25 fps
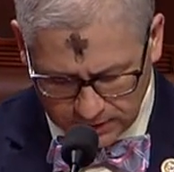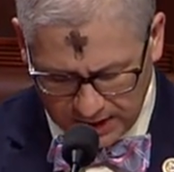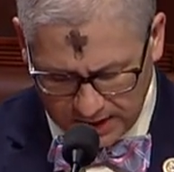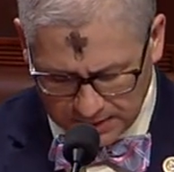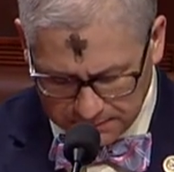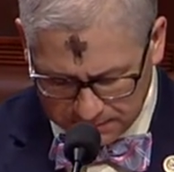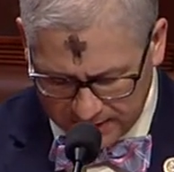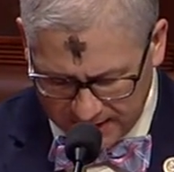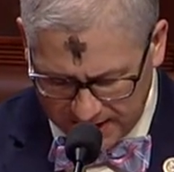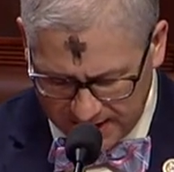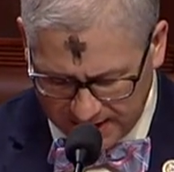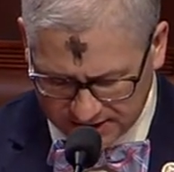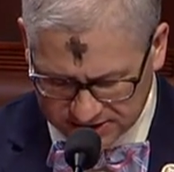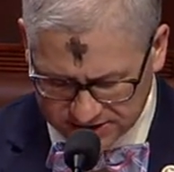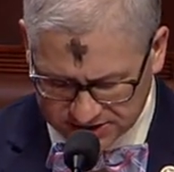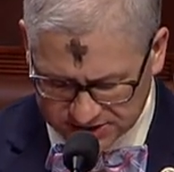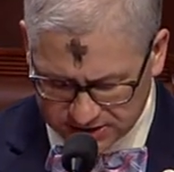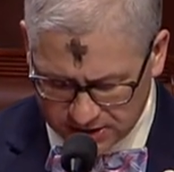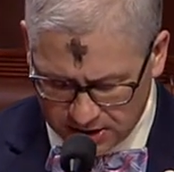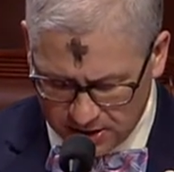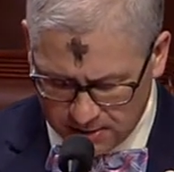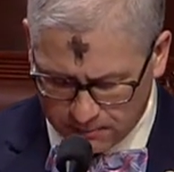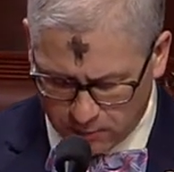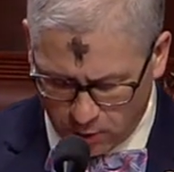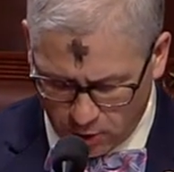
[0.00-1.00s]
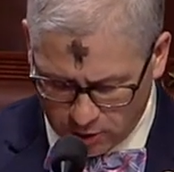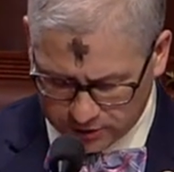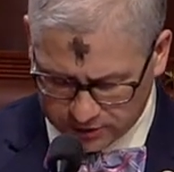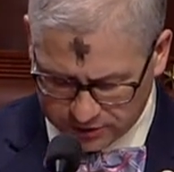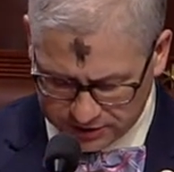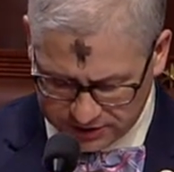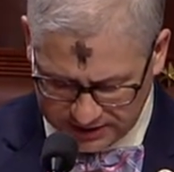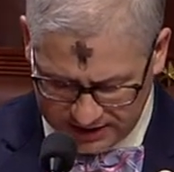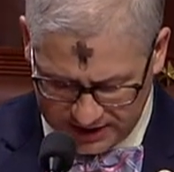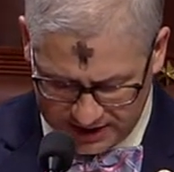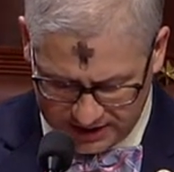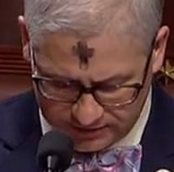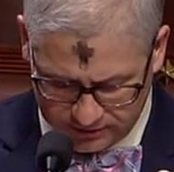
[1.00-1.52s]
and banks
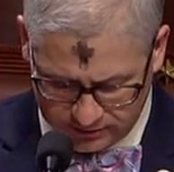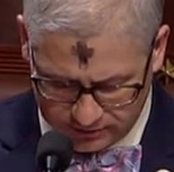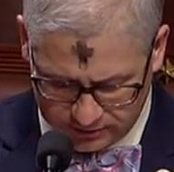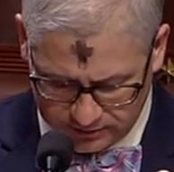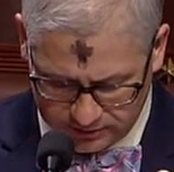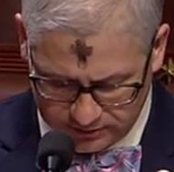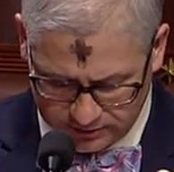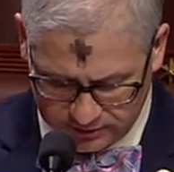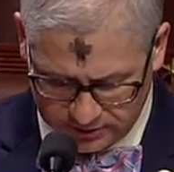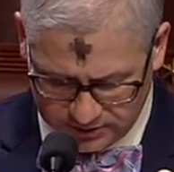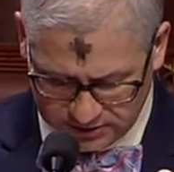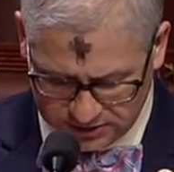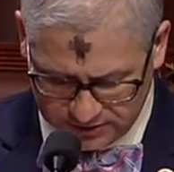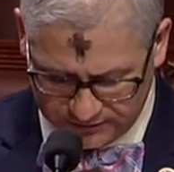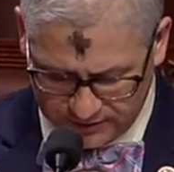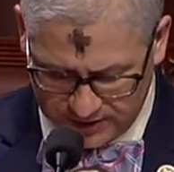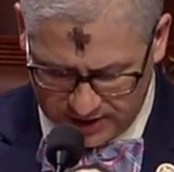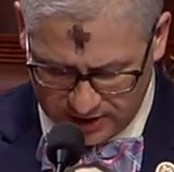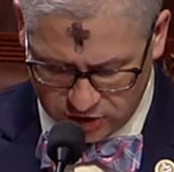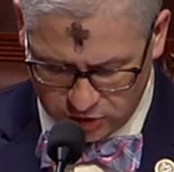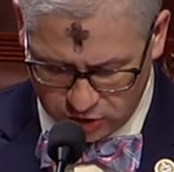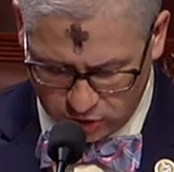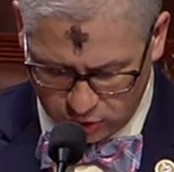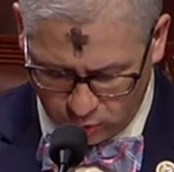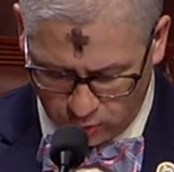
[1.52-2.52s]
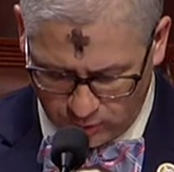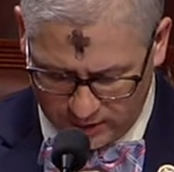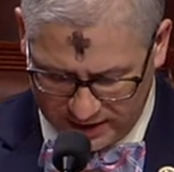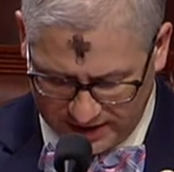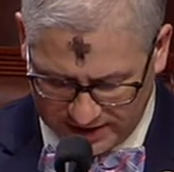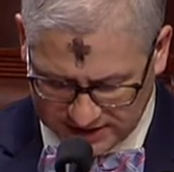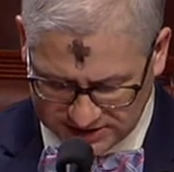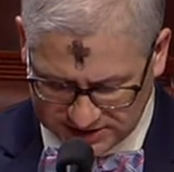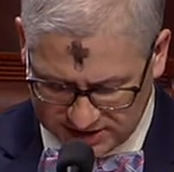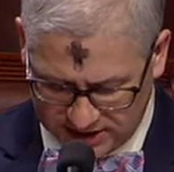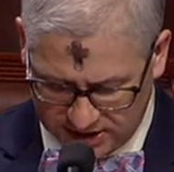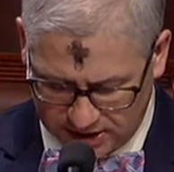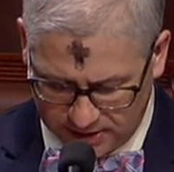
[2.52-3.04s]
partnered together to find new
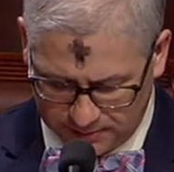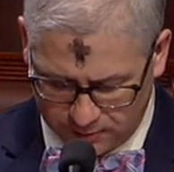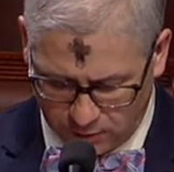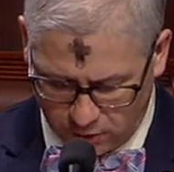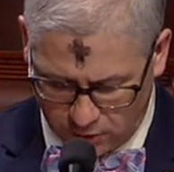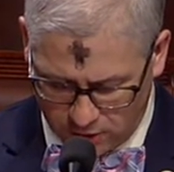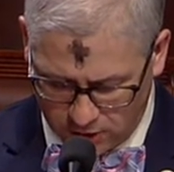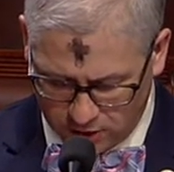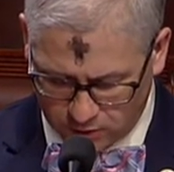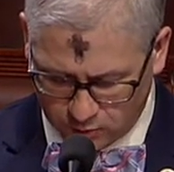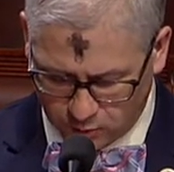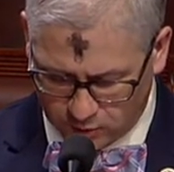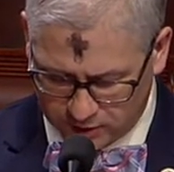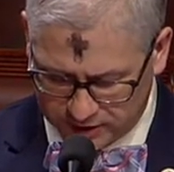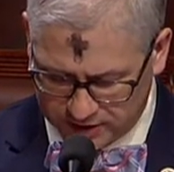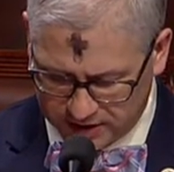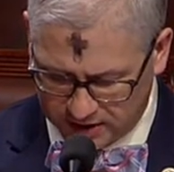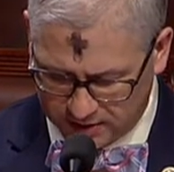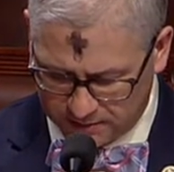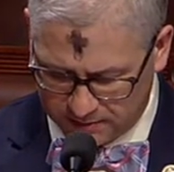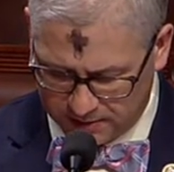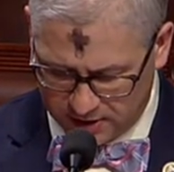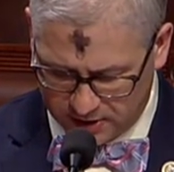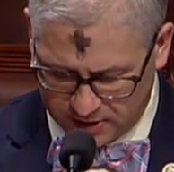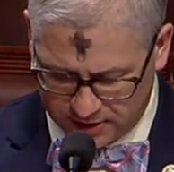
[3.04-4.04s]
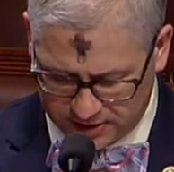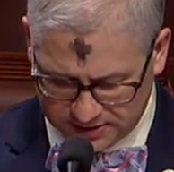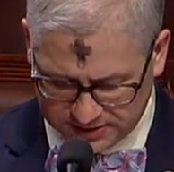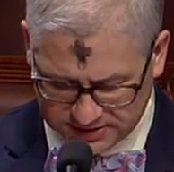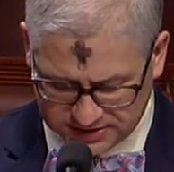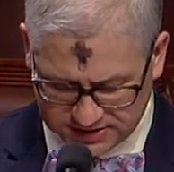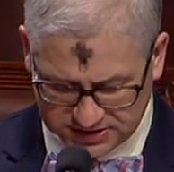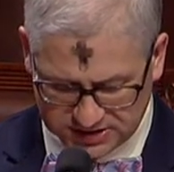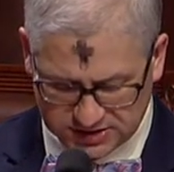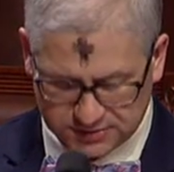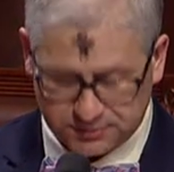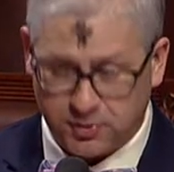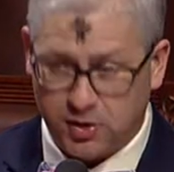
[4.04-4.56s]
ways to help hardworking
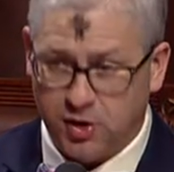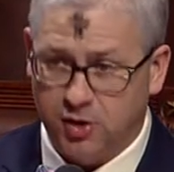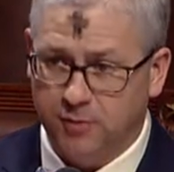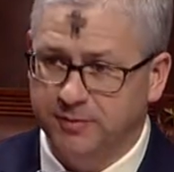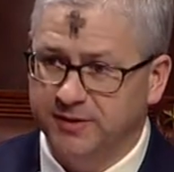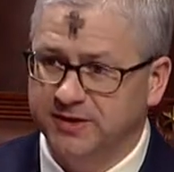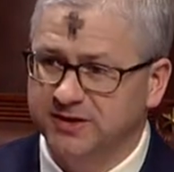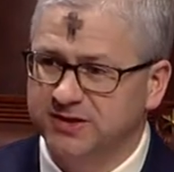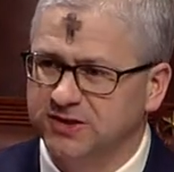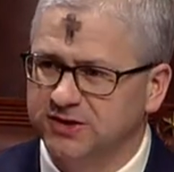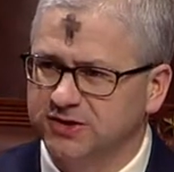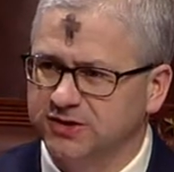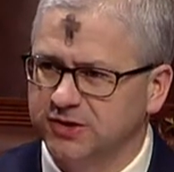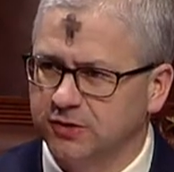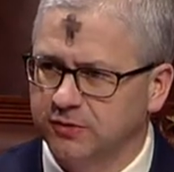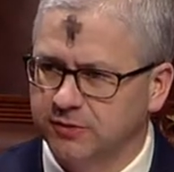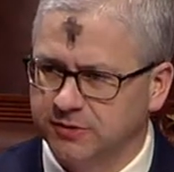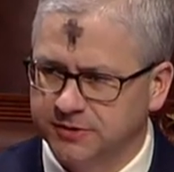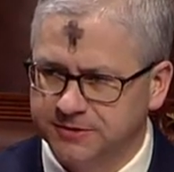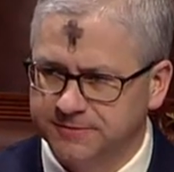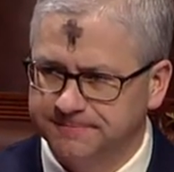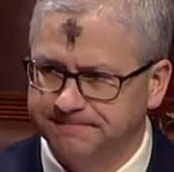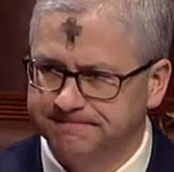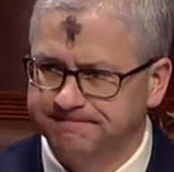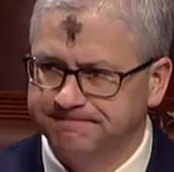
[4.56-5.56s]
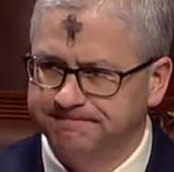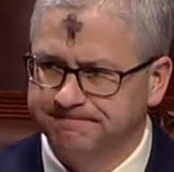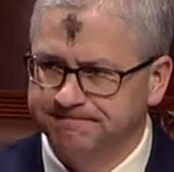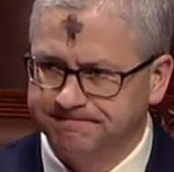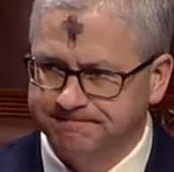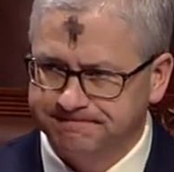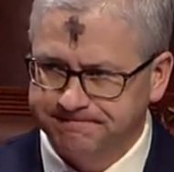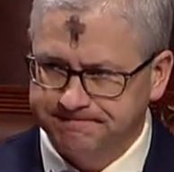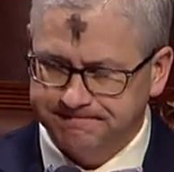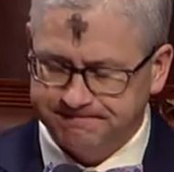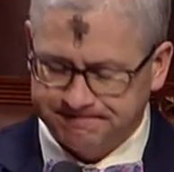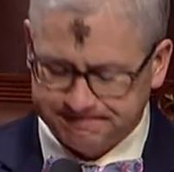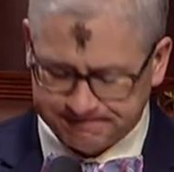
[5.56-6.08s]
Americans and small business owners.
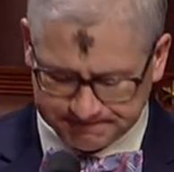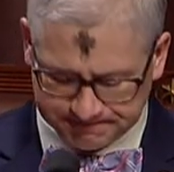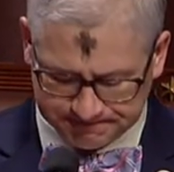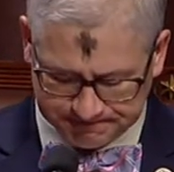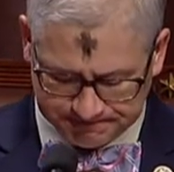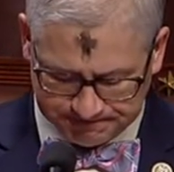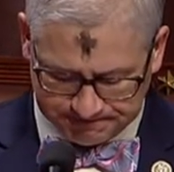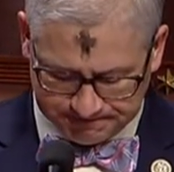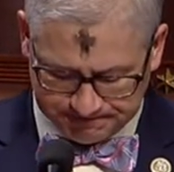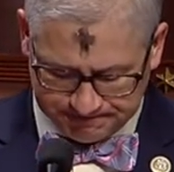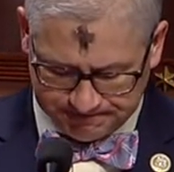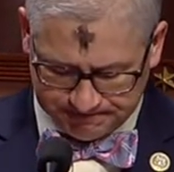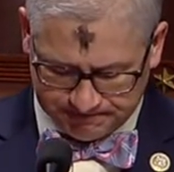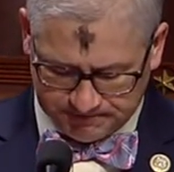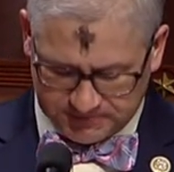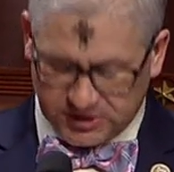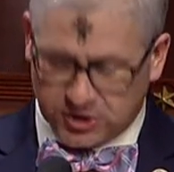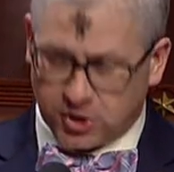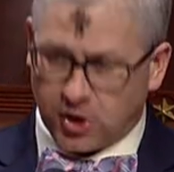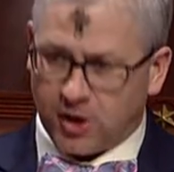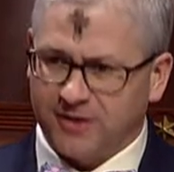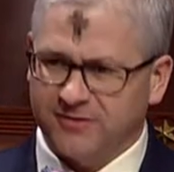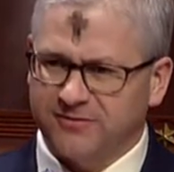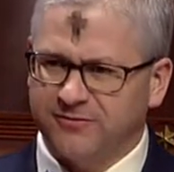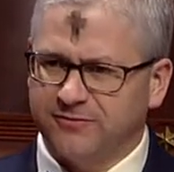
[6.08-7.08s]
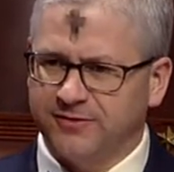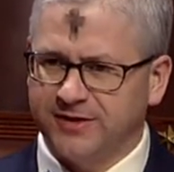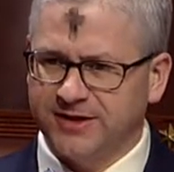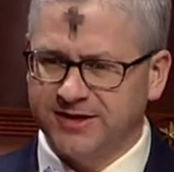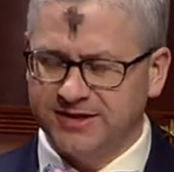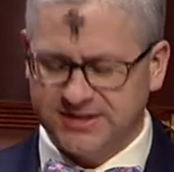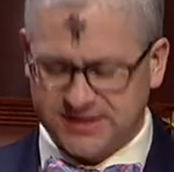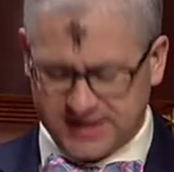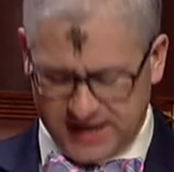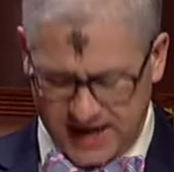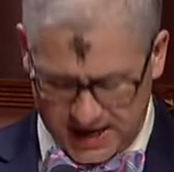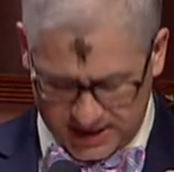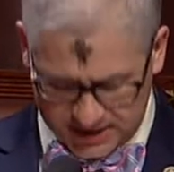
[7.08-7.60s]
They call it
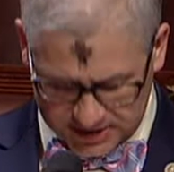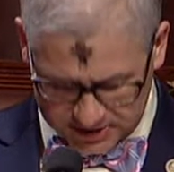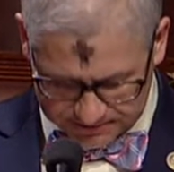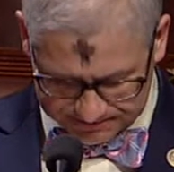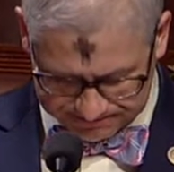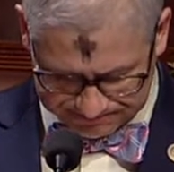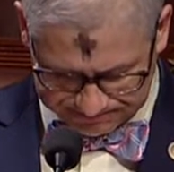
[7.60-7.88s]
fintech.